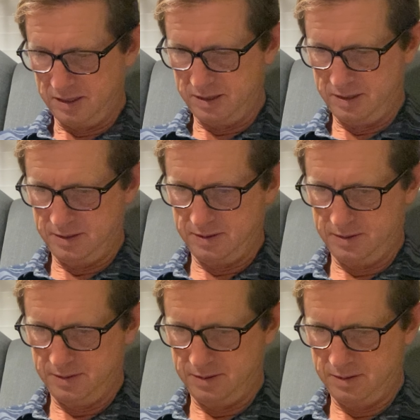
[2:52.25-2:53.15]

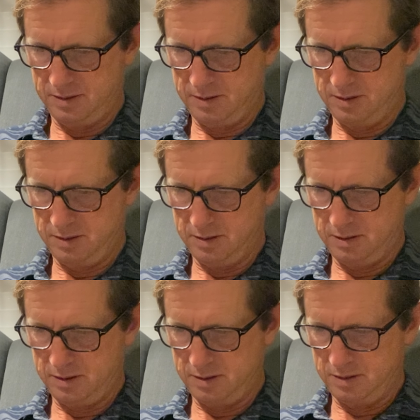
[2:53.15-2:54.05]

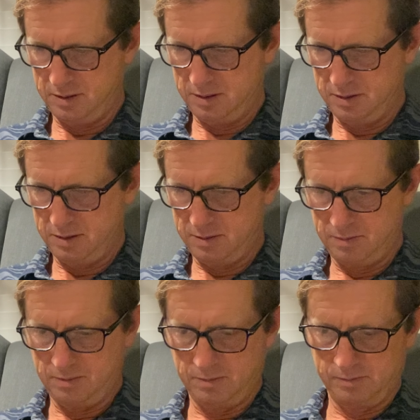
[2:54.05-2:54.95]

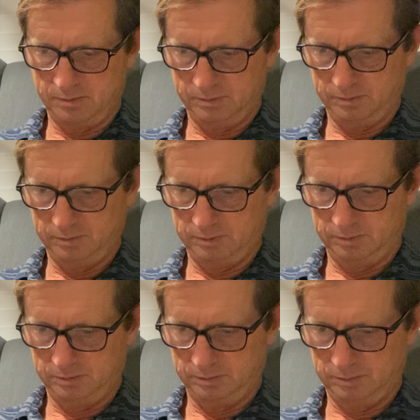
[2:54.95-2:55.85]

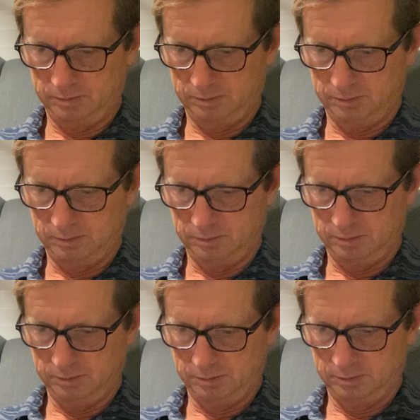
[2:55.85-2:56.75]

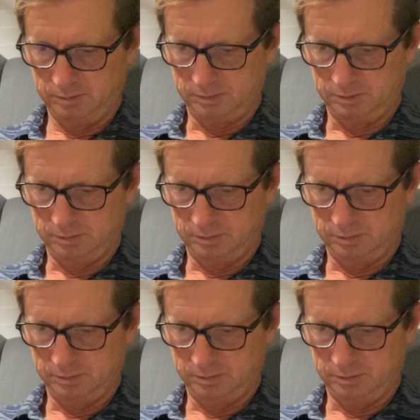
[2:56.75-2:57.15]
Nobody speaks.